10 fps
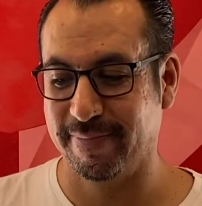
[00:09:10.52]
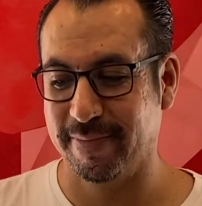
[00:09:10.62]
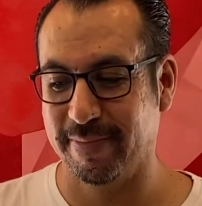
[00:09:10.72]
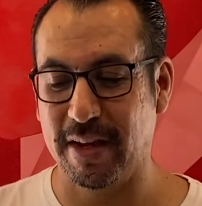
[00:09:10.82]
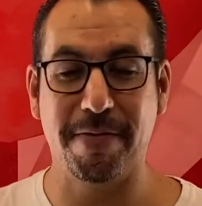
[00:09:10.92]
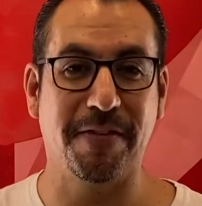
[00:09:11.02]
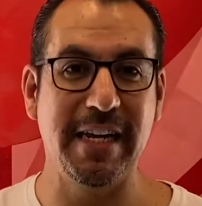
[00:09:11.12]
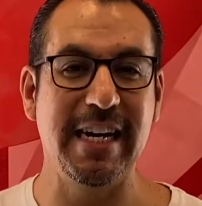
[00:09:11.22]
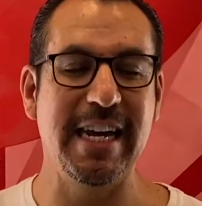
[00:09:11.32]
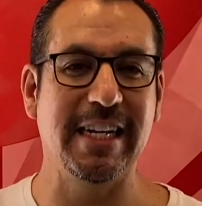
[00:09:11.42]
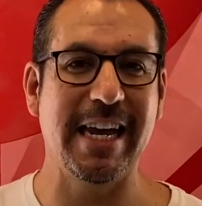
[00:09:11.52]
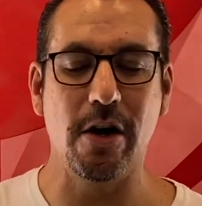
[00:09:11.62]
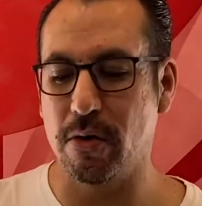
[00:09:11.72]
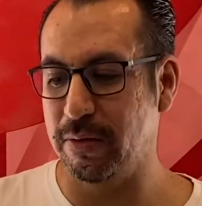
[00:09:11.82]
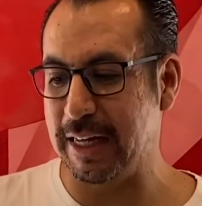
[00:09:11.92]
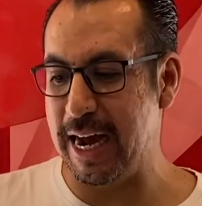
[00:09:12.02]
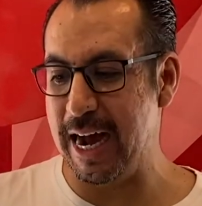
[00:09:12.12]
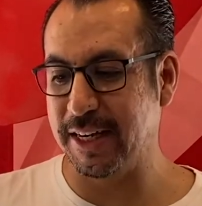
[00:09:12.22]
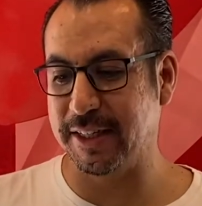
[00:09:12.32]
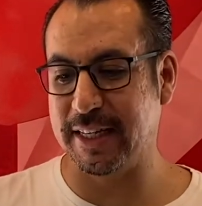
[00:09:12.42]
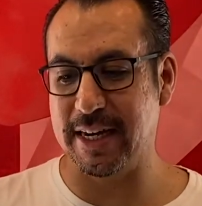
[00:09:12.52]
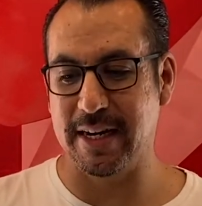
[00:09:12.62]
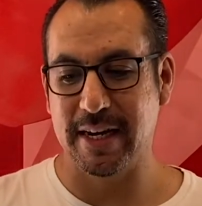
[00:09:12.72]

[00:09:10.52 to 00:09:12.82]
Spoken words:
They're fleeting, they don't last, and